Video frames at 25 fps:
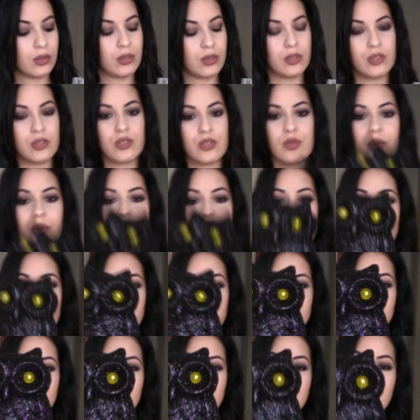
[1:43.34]
So I
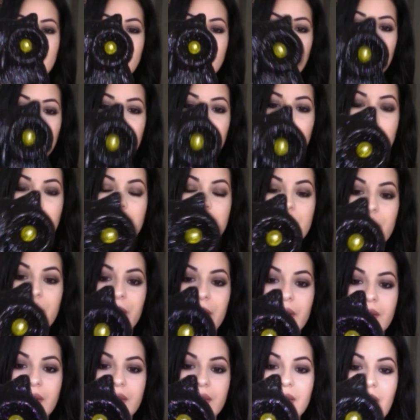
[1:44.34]
got this little
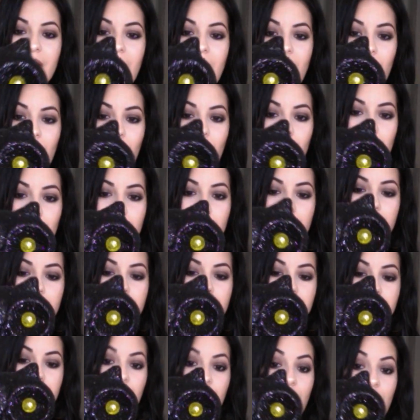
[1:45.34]
sparkly owl,
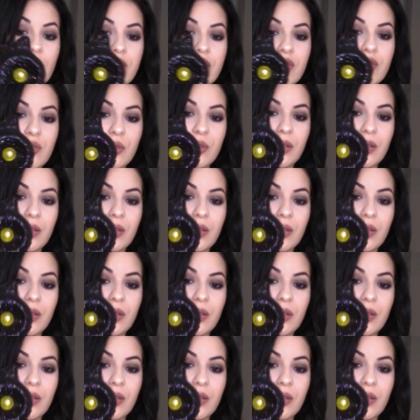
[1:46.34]
which also